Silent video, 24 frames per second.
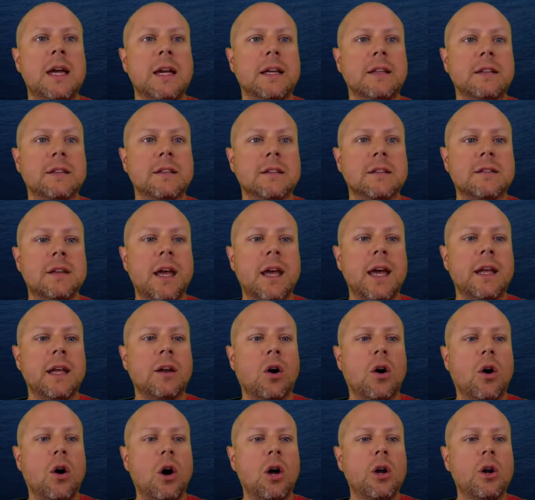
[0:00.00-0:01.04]
instead
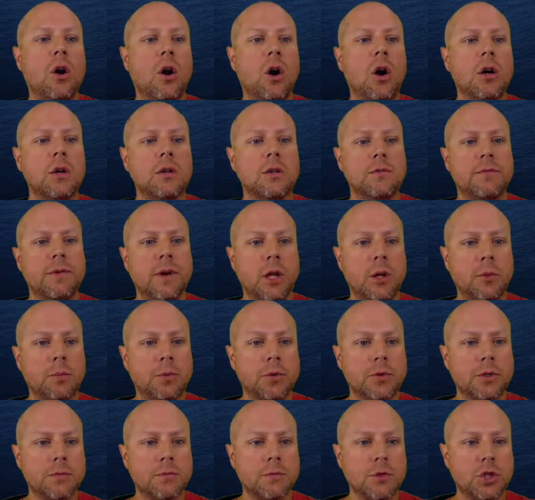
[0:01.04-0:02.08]
on our
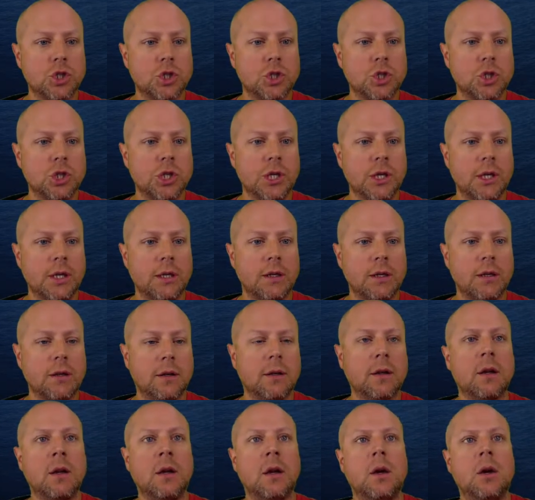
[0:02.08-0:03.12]
developer's machine,